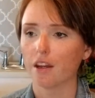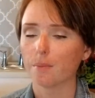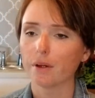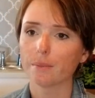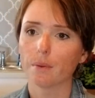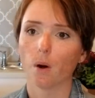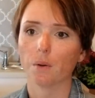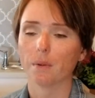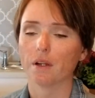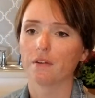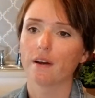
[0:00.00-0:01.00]
you bring them
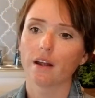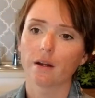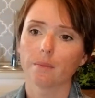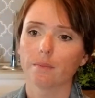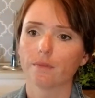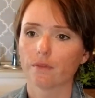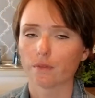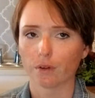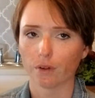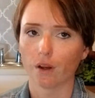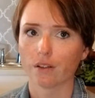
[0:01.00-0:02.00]
home and you've had them
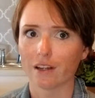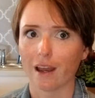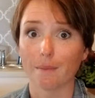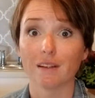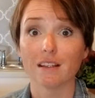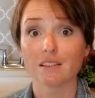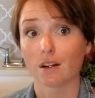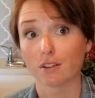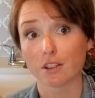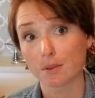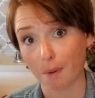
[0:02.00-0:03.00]
for a long time and they
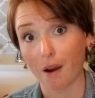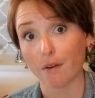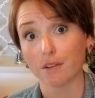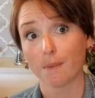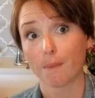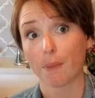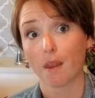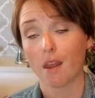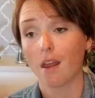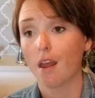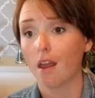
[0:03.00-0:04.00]
start to sprout,
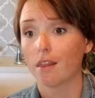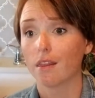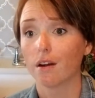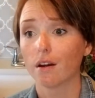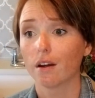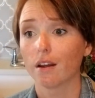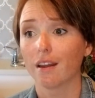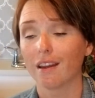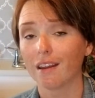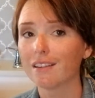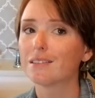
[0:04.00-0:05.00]
there
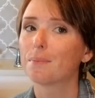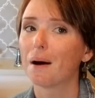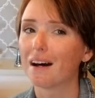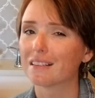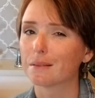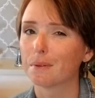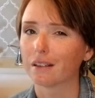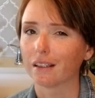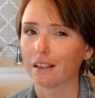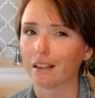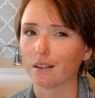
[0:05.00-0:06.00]
is a
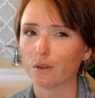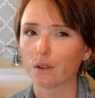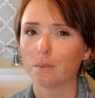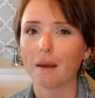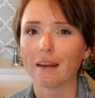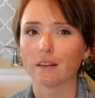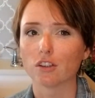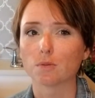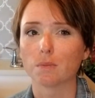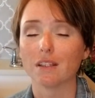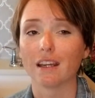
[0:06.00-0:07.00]
possibility that you can make
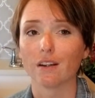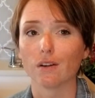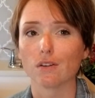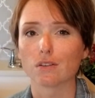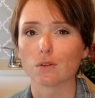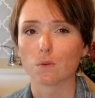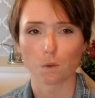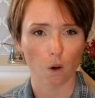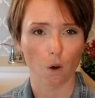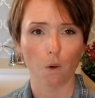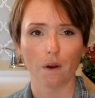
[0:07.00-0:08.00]
those potatoes
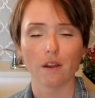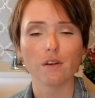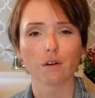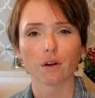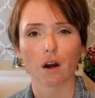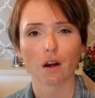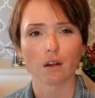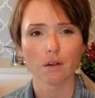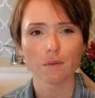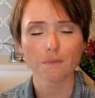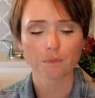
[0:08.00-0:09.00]
grow in your garden.